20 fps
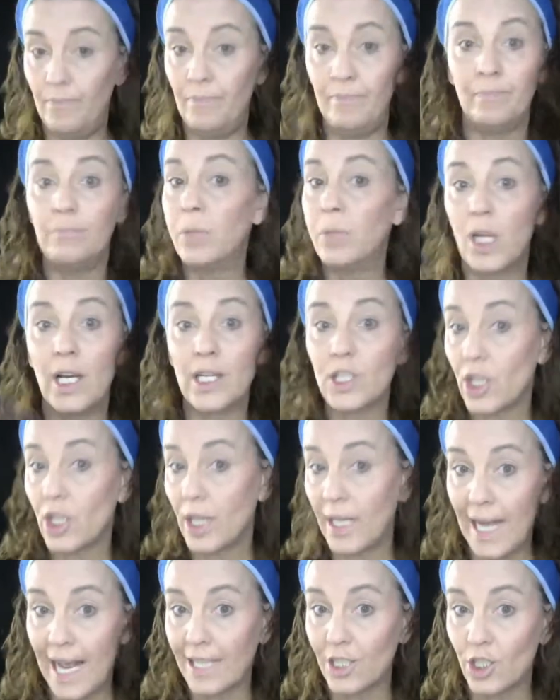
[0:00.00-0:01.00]
blush
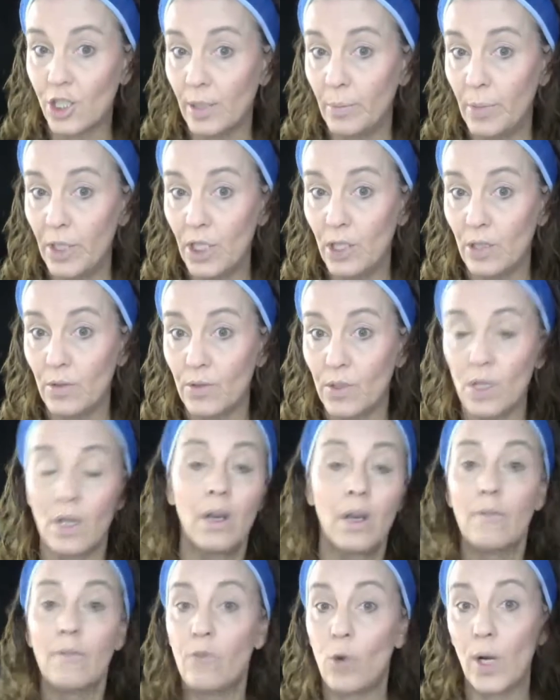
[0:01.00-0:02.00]
can actually be used
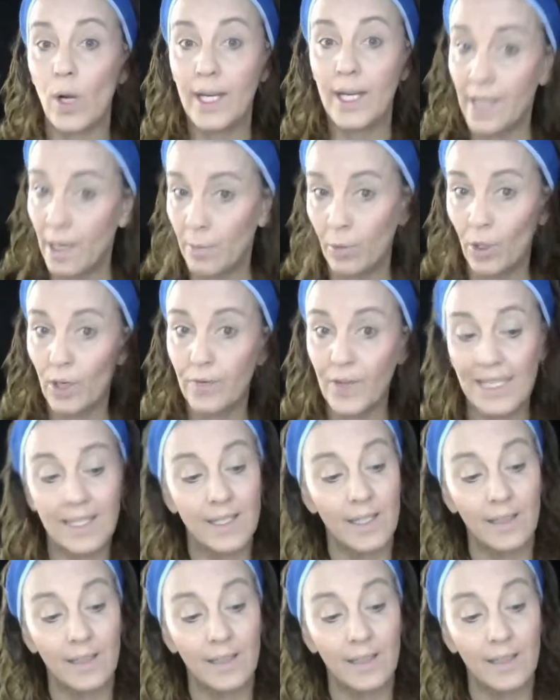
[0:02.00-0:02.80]
for a number of things,